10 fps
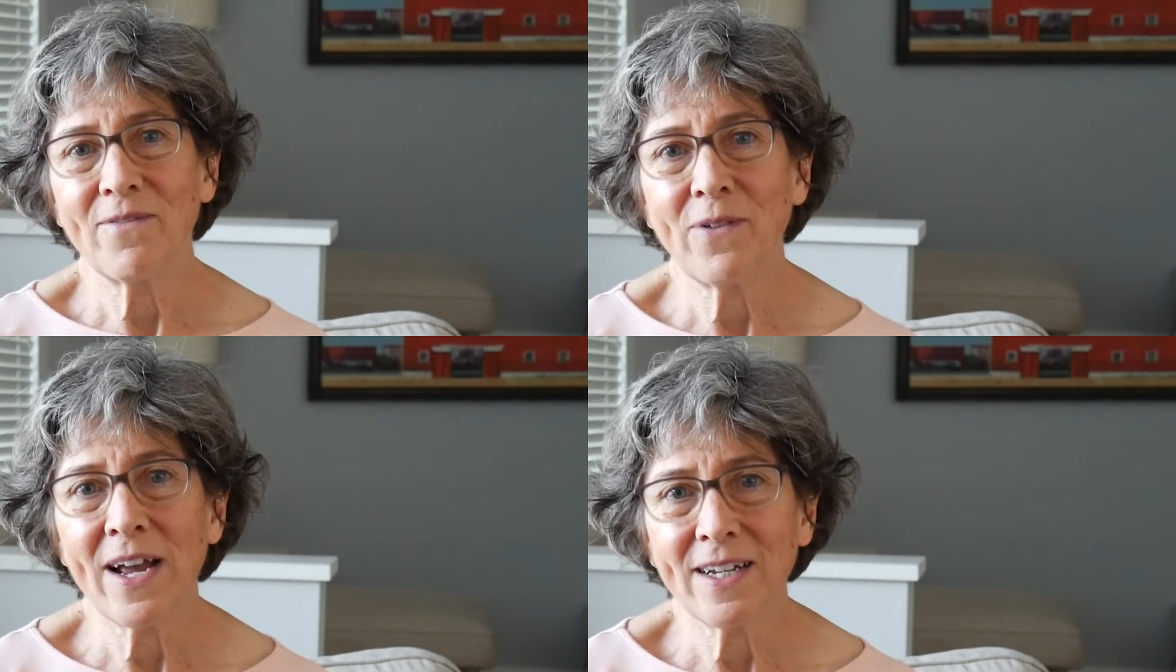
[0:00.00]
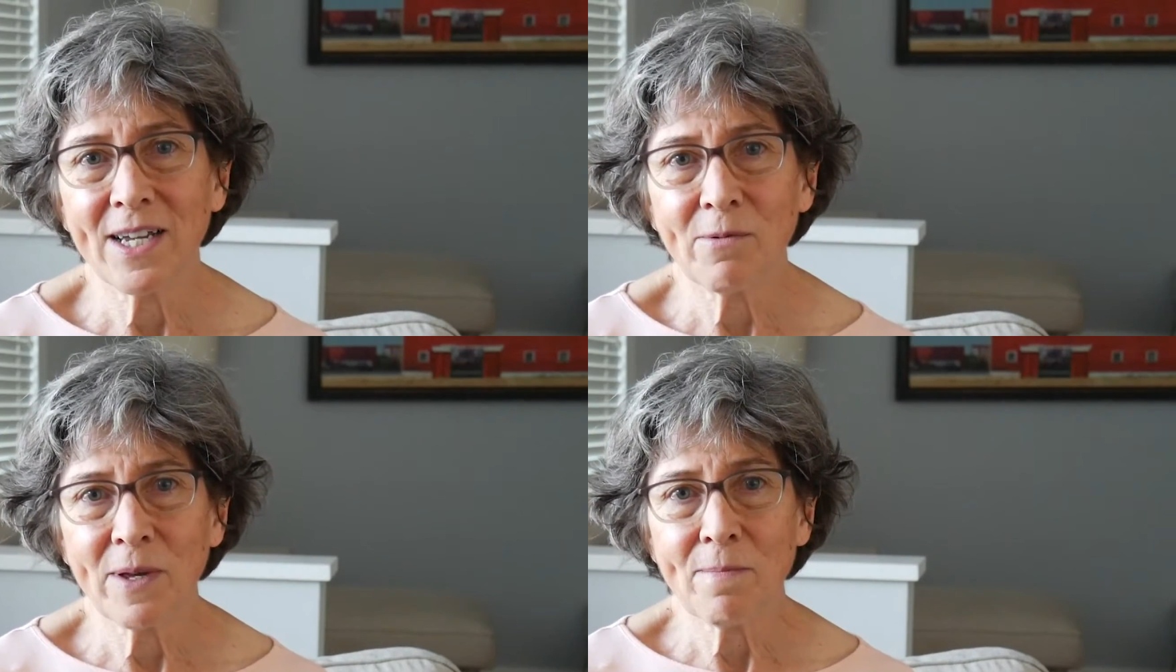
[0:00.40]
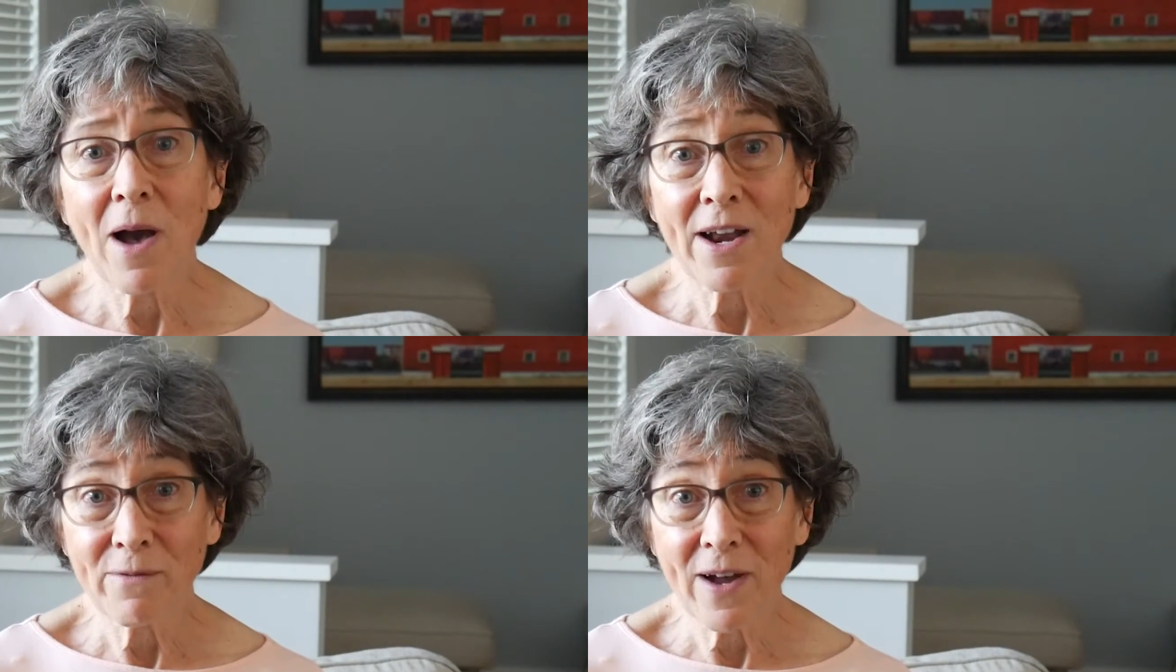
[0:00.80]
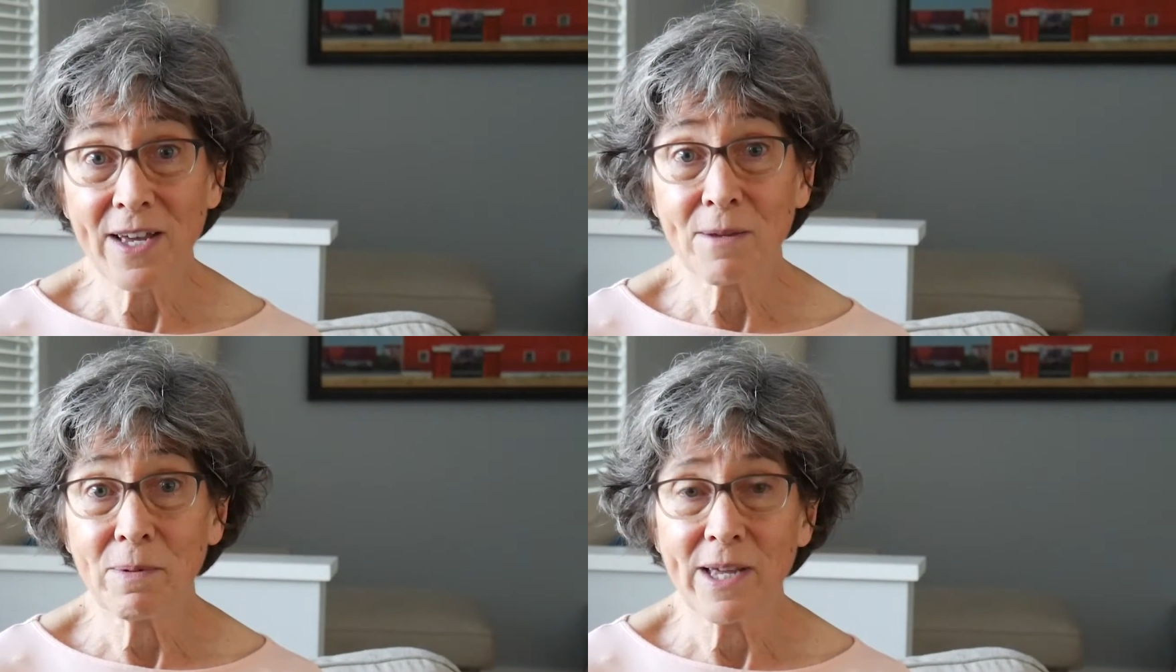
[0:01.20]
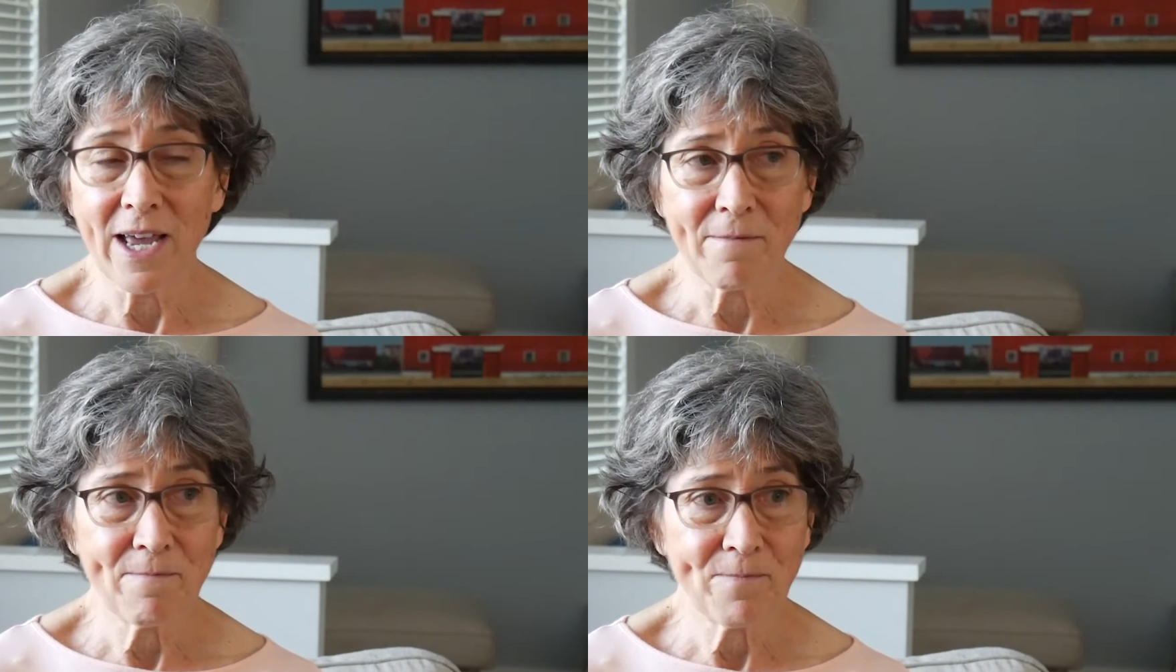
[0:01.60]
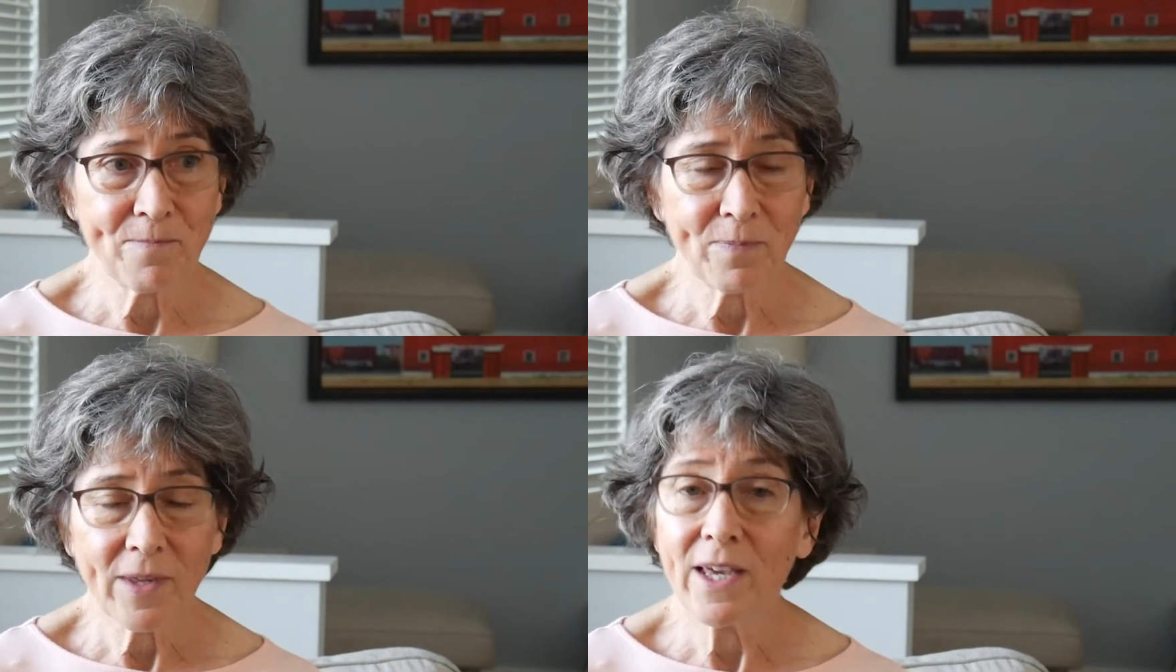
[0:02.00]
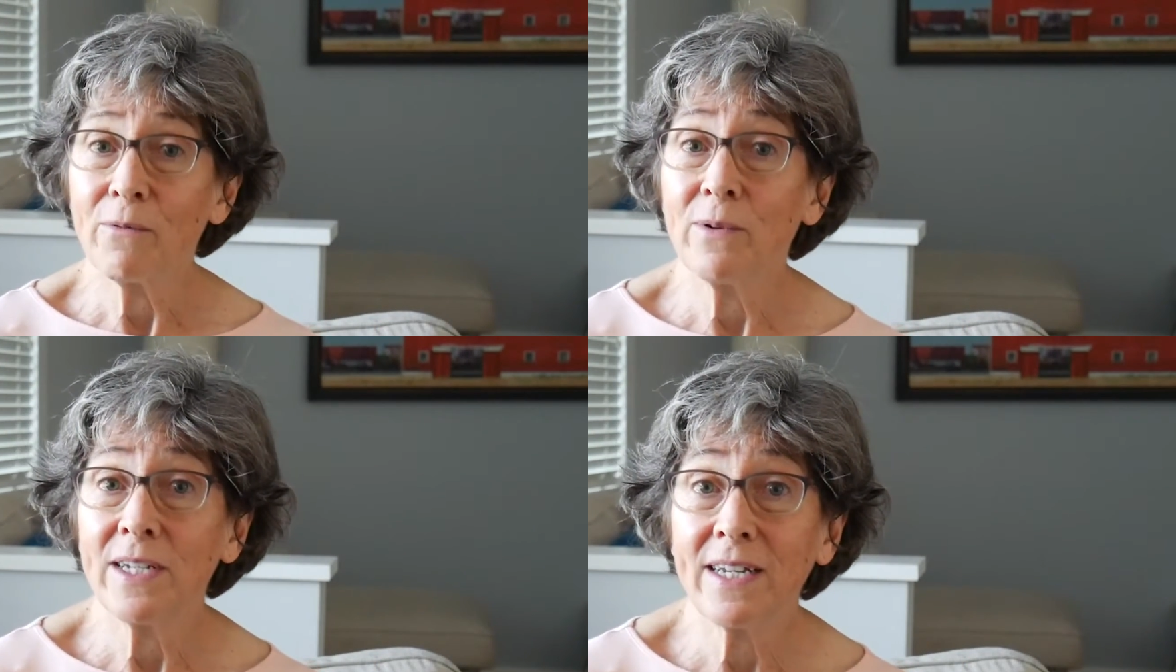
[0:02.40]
Finally, we modify the plan. If we